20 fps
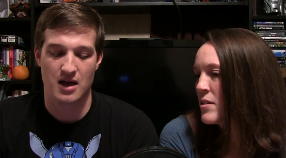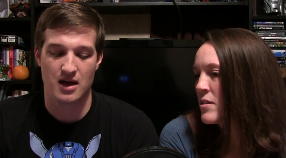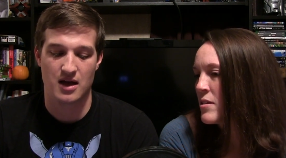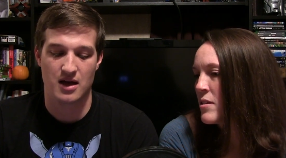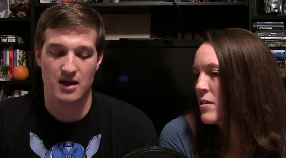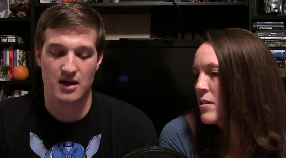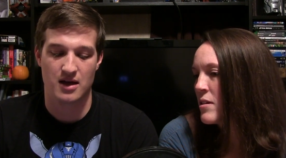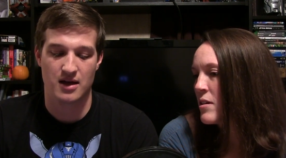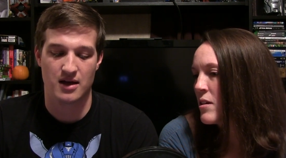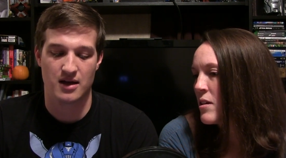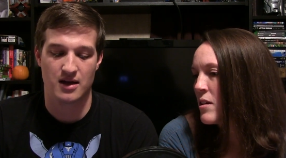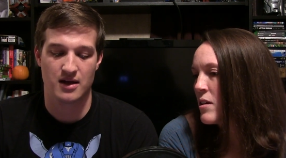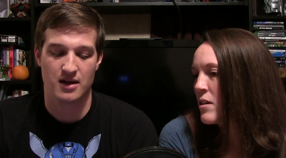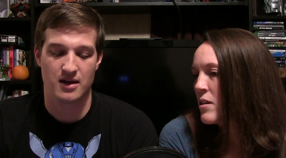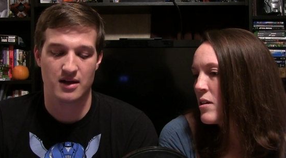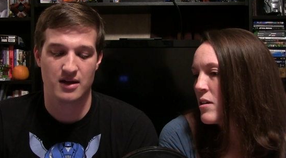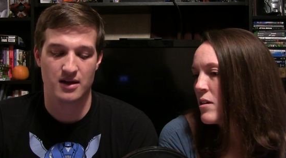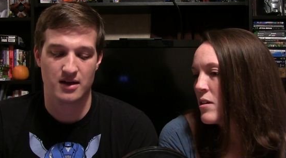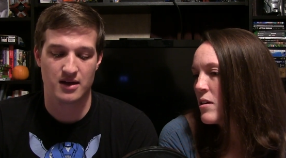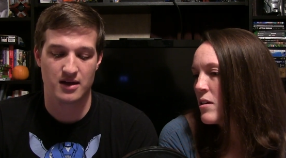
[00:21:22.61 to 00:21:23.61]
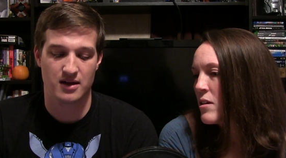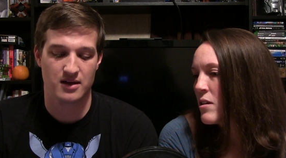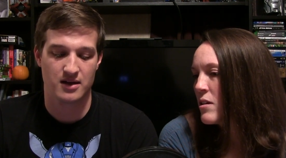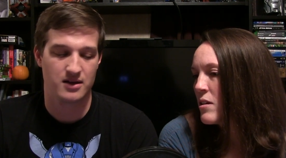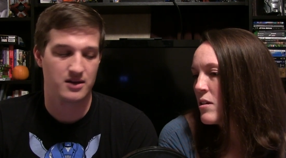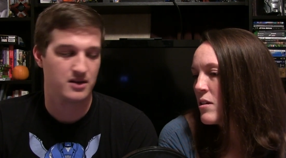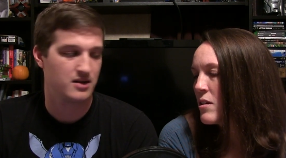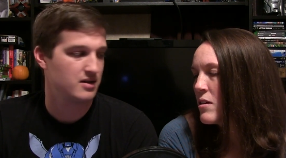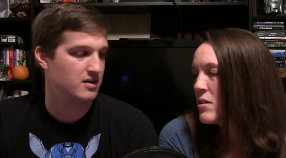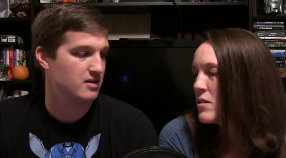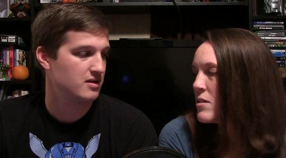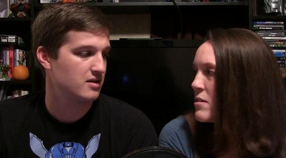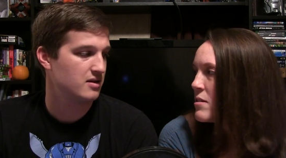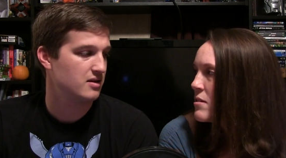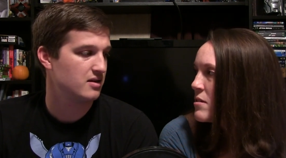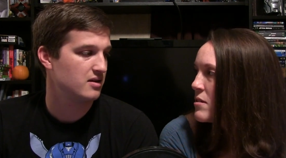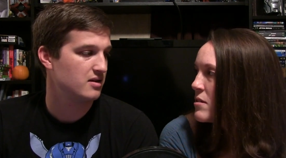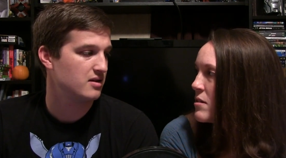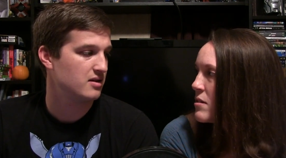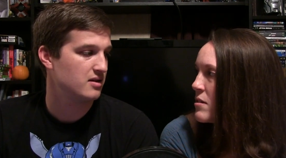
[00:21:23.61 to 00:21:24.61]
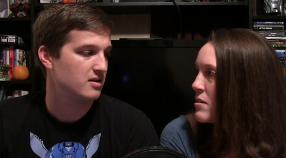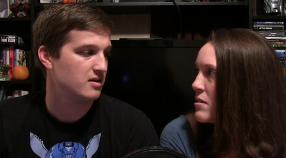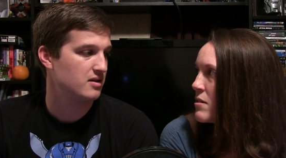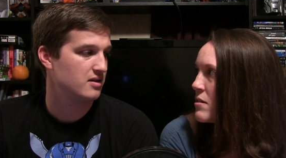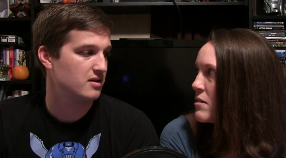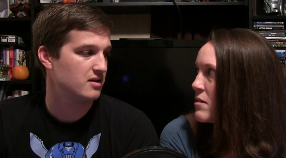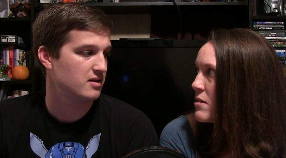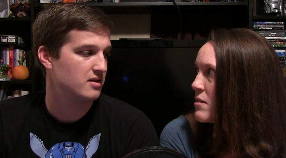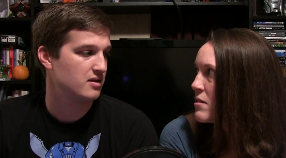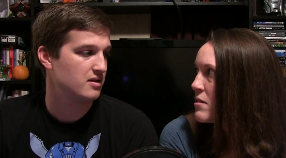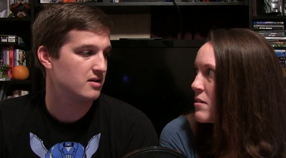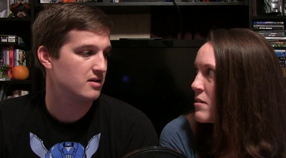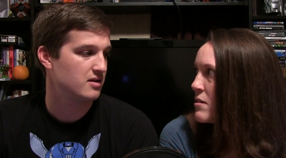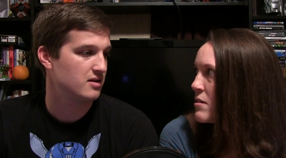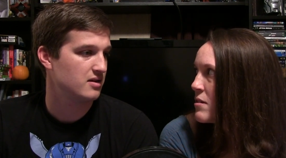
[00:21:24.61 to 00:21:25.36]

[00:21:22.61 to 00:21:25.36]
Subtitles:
[no speech]